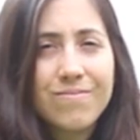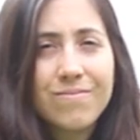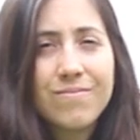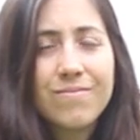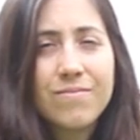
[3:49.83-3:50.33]

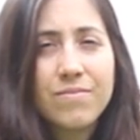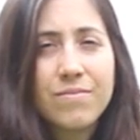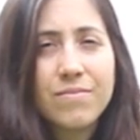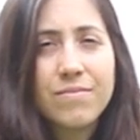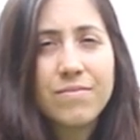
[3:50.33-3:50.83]

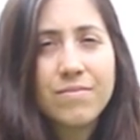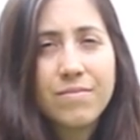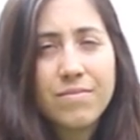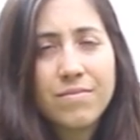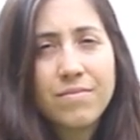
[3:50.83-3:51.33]

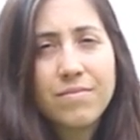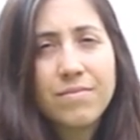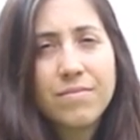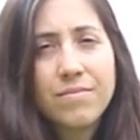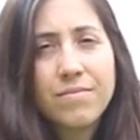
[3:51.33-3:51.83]

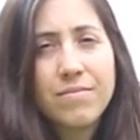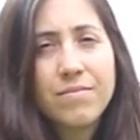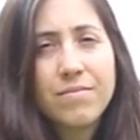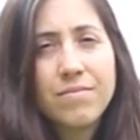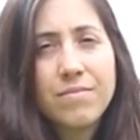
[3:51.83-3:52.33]

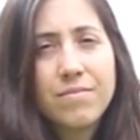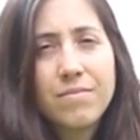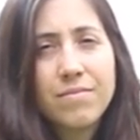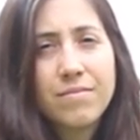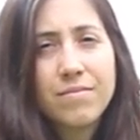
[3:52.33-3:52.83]

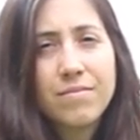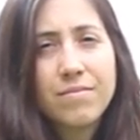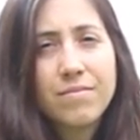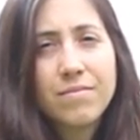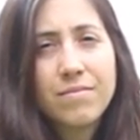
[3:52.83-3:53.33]

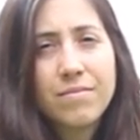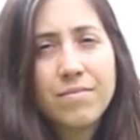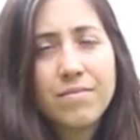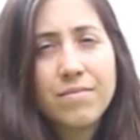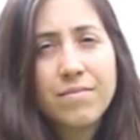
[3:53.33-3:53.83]

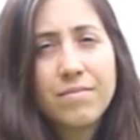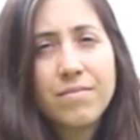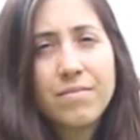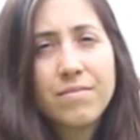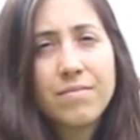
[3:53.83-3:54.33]

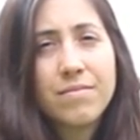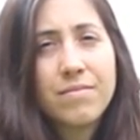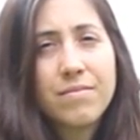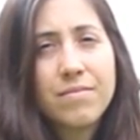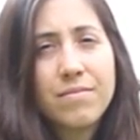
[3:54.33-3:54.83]

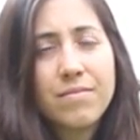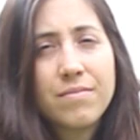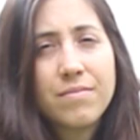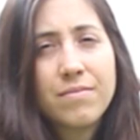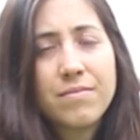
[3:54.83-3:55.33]

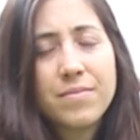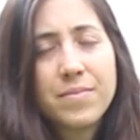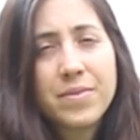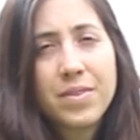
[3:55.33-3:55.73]
No words are spoken by the person on screen.